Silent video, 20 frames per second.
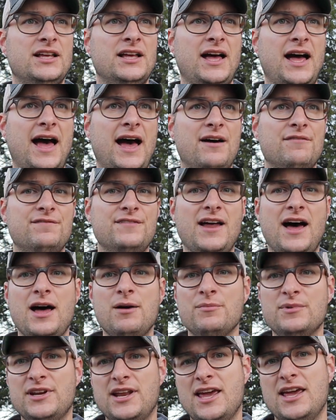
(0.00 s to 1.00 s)
have
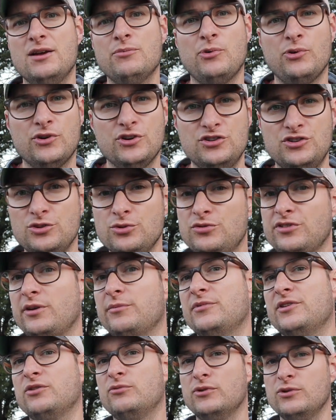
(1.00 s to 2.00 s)
not been able to do
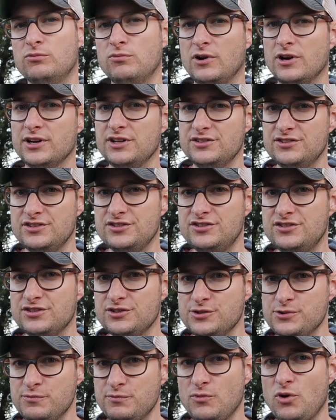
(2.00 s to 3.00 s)
something we wanted to
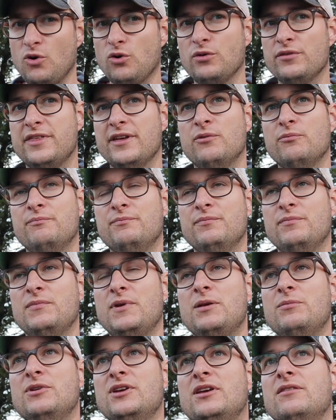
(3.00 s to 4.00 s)
do, or that
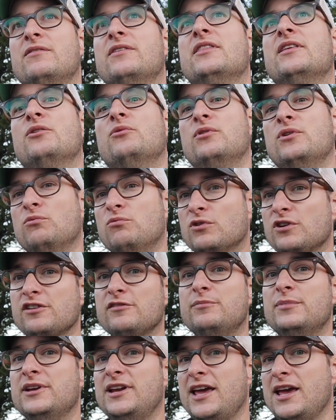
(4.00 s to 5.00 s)
maybe even that we would
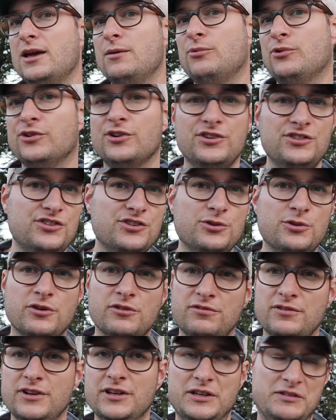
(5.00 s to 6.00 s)
have been able to do
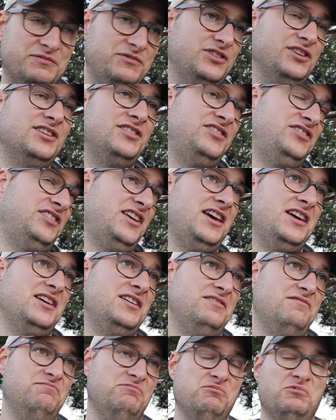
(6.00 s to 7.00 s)
if, let's
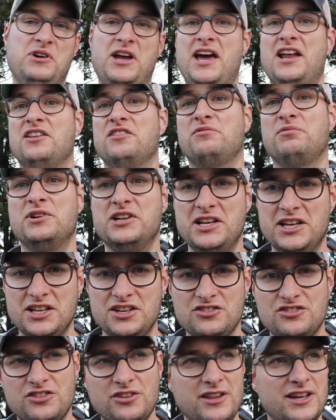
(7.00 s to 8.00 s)
say, we had a
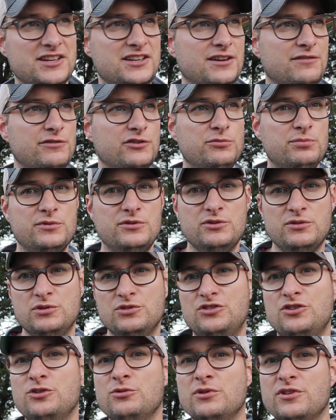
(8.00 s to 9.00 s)
3-inch. So that difference between
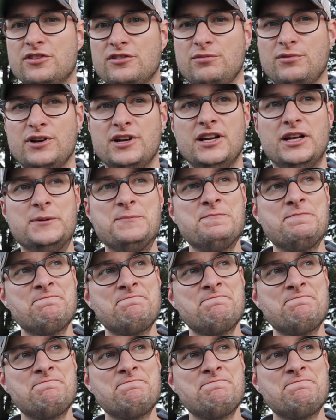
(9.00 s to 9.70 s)
2 and 3